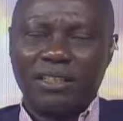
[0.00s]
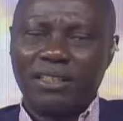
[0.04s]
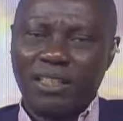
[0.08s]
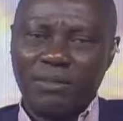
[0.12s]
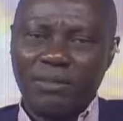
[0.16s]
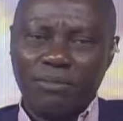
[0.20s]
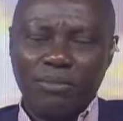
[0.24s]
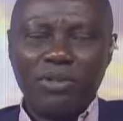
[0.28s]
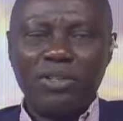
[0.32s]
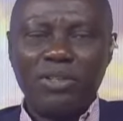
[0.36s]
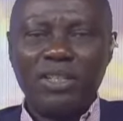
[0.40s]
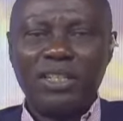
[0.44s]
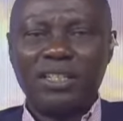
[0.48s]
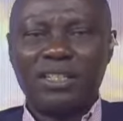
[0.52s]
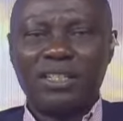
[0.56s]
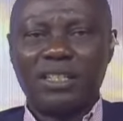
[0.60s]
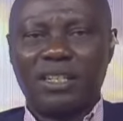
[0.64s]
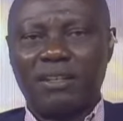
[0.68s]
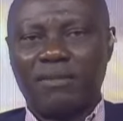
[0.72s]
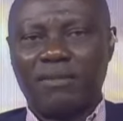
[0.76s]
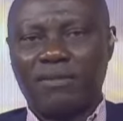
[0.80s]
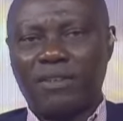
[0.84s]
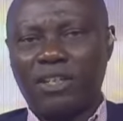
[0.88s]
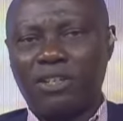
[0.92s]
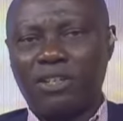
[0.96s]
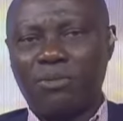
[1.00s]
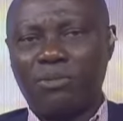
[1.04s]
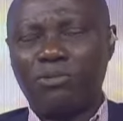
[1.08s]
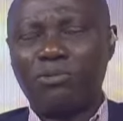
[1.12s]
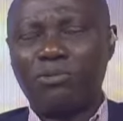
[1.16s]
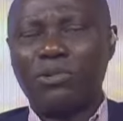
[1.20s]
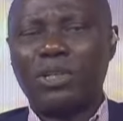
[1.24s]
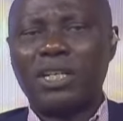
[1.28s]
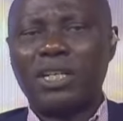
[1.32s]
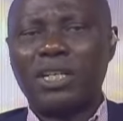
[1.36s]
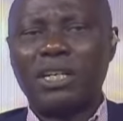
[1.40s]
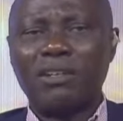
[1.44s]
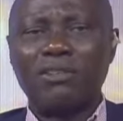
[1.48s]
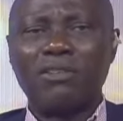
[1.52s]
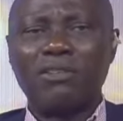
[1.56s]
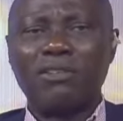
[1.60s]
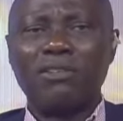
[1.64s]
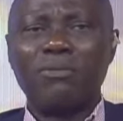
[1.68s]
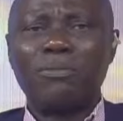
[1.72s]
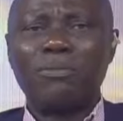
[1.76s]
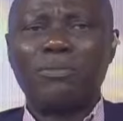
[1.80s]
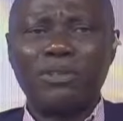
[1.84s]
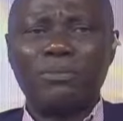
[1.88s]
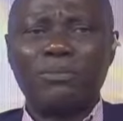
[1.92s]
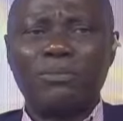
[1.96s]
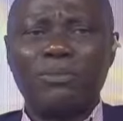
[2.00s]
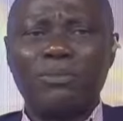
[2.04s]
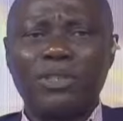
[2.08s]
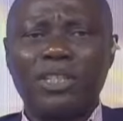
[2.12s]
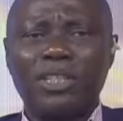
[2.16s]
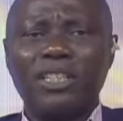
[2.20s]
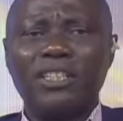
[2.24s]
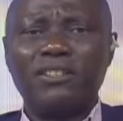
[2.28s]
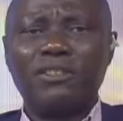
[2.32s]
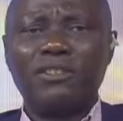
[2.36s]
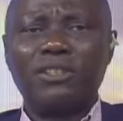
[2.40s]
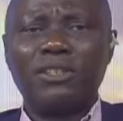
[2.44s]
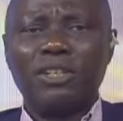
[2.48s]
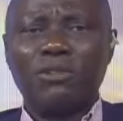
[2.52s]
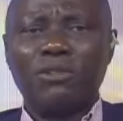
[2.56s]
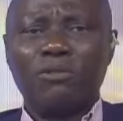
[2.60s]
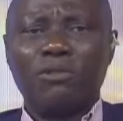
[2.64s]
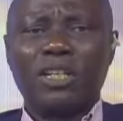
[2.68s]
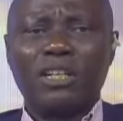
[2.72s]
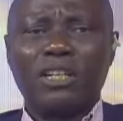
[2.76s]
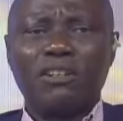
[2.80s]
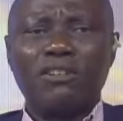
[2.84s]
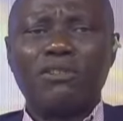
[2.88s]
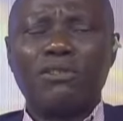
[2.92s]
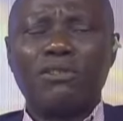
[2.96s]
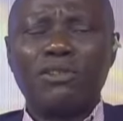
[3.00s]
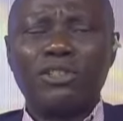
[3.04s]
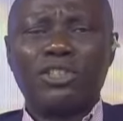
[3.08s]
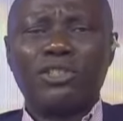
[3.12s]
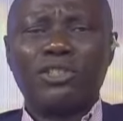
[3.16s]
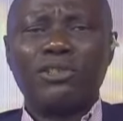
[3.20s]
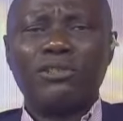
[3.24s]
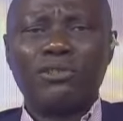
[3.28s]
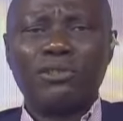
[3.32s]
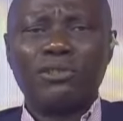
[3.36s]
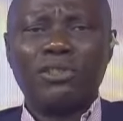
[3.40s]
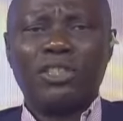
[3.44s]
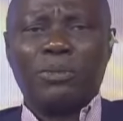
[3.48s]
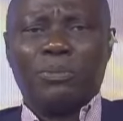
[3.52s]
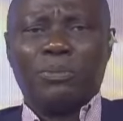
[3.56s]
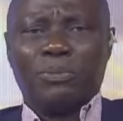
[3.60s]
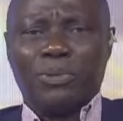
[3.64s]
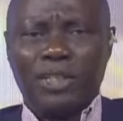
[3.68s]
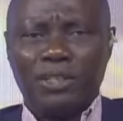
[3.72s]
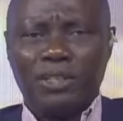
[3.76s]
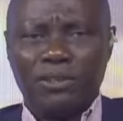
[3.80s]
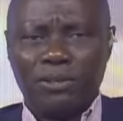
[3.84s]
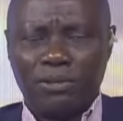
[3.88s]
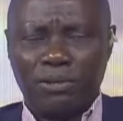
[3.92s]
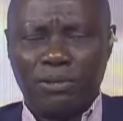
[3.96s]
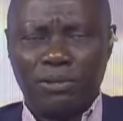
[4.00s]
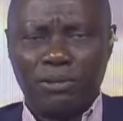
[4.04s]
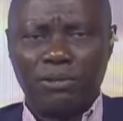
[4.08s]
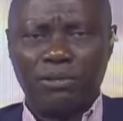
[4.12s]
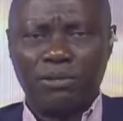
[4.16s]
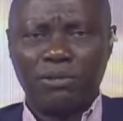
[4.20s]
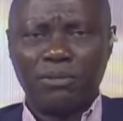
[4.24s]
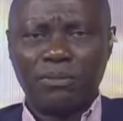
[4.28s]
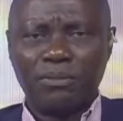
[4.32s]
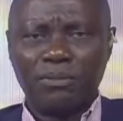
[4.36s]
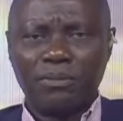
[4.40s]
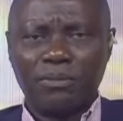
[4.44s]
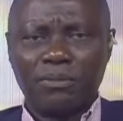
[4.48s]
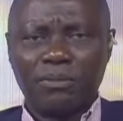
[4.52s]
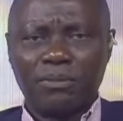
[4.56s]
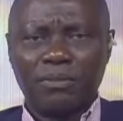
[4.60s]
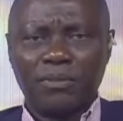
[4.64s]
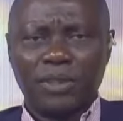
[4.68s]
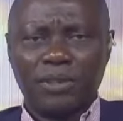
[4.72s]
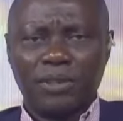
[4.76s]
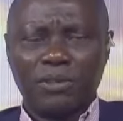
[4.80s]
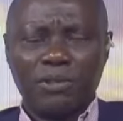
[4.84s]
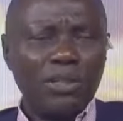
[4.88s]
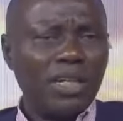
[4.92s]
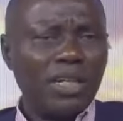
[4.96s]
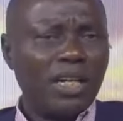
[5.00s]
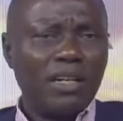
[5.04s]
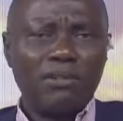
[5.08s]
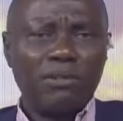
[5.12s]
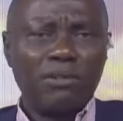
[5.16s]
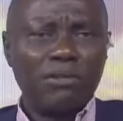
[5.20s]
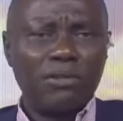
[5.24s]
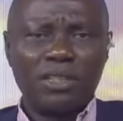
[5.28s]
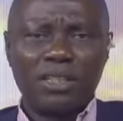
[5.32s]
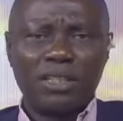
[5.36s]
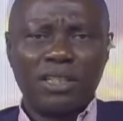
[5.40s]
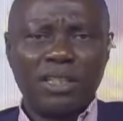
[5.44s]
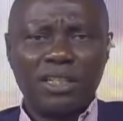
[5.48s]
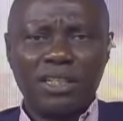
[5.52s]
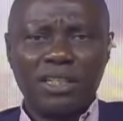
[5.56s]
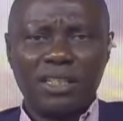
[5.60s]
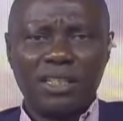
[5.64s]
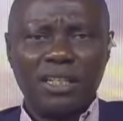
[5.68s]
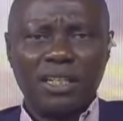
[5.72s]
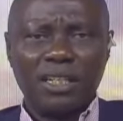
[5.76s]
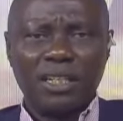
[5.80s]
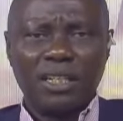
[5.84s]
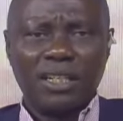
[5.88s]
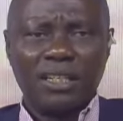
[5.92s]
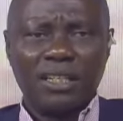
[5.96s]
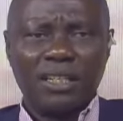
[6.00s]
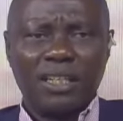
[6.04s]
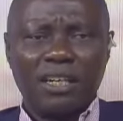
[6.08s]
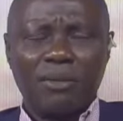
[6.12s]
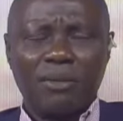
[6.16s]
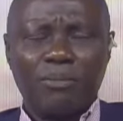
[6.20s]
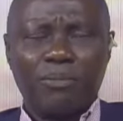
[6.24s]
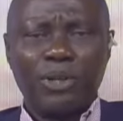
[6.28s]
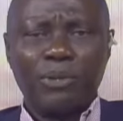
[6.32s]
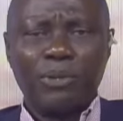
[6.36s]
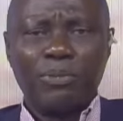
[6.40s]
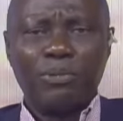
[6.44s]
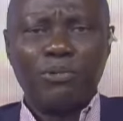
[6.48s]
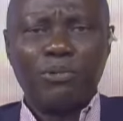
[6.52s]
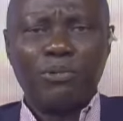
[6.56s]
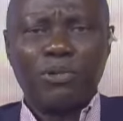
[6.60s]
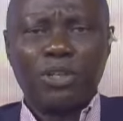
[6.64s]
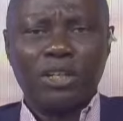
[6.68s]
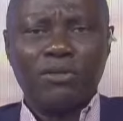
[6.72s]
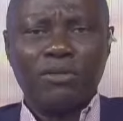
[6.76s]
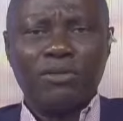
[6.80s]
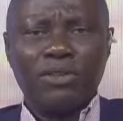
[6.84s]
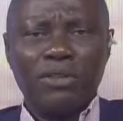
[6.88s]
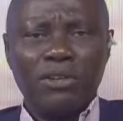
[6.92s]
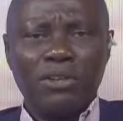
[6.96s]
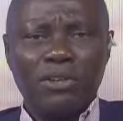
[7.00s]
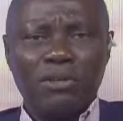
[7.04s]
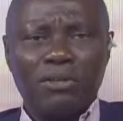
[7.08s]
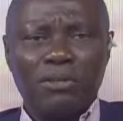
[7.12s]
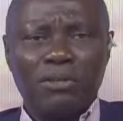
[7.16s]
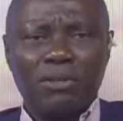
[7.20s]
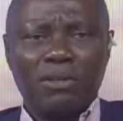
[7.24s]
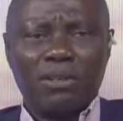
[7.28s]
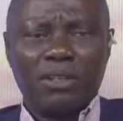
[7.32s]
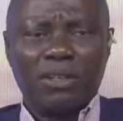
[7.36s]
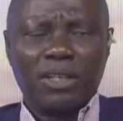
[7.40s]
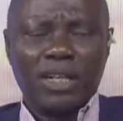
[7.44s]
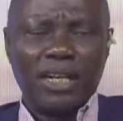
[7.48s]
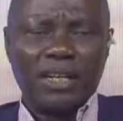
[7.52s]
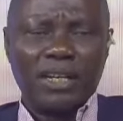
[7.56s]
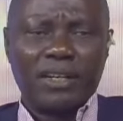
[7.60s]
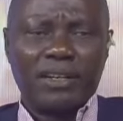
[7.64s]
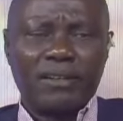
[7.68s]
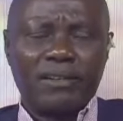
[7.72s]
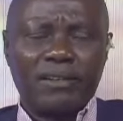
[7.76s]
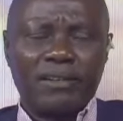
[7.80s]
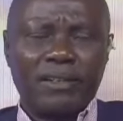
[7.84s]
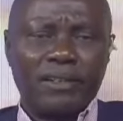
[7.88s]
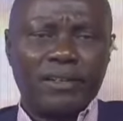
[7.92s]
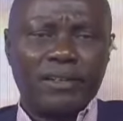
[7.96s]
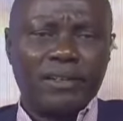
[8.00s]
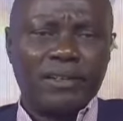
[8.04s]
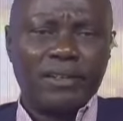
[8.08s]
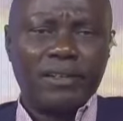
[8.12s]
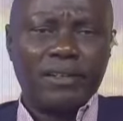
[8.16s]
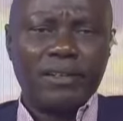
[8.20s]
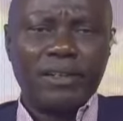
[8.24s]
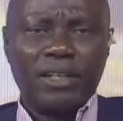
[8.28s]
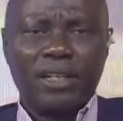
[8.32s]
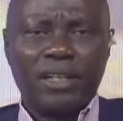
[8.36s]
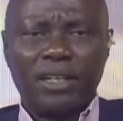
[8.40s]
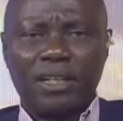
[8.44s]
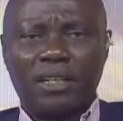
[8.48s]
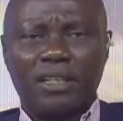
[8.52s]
The monies are available. We cannot, begin to, we cannot continue to depend on loan gonna do this that people give you loan, like uh,